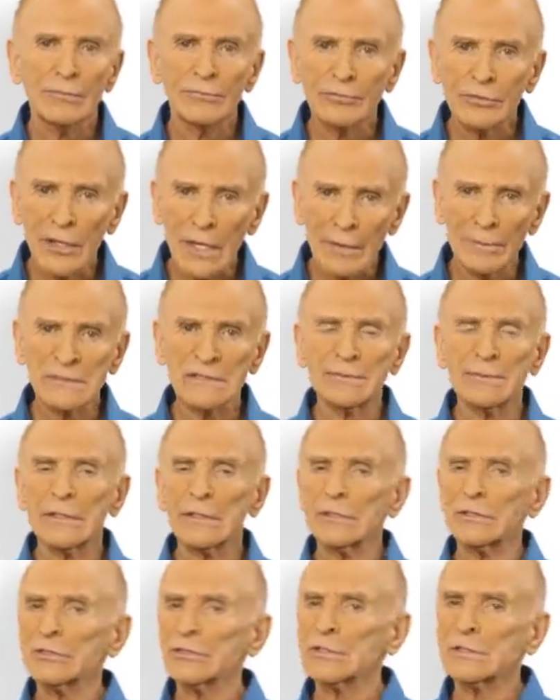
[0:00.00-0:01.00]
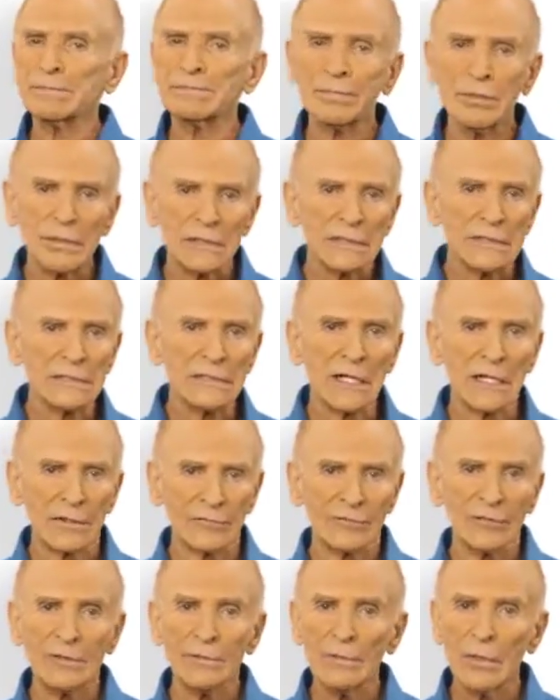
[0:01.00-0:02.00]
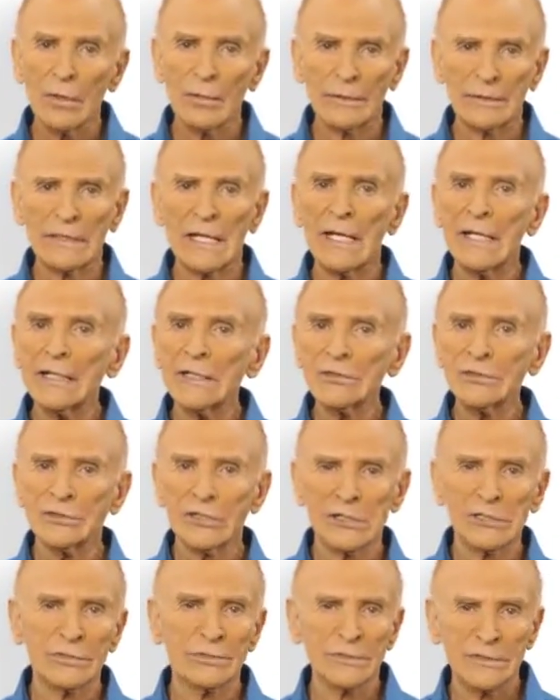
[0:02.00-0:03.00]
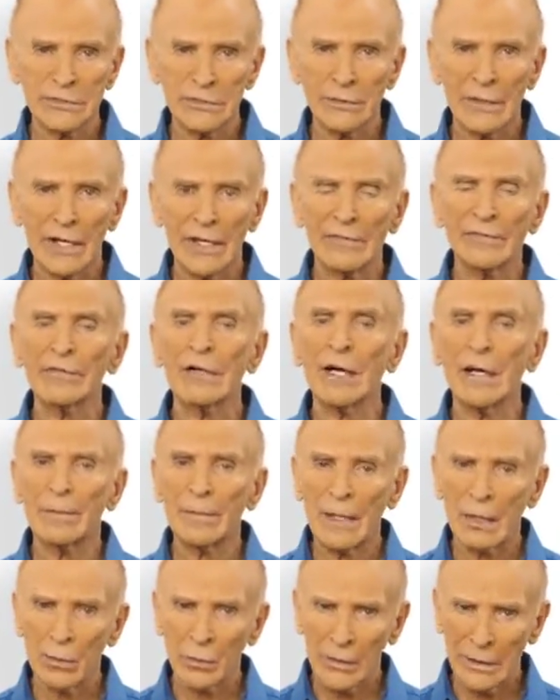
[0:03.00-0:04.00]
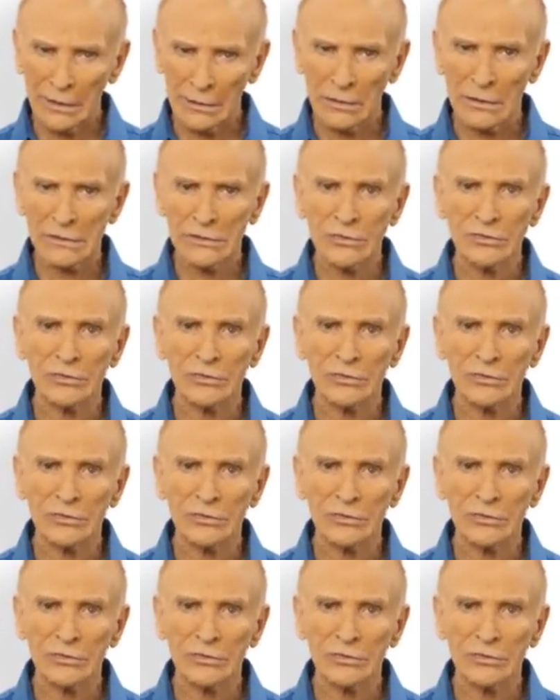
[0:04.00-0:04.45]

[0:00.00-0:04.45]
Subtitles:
promise me you'll just put aside for the moment any judgments you have about weight loss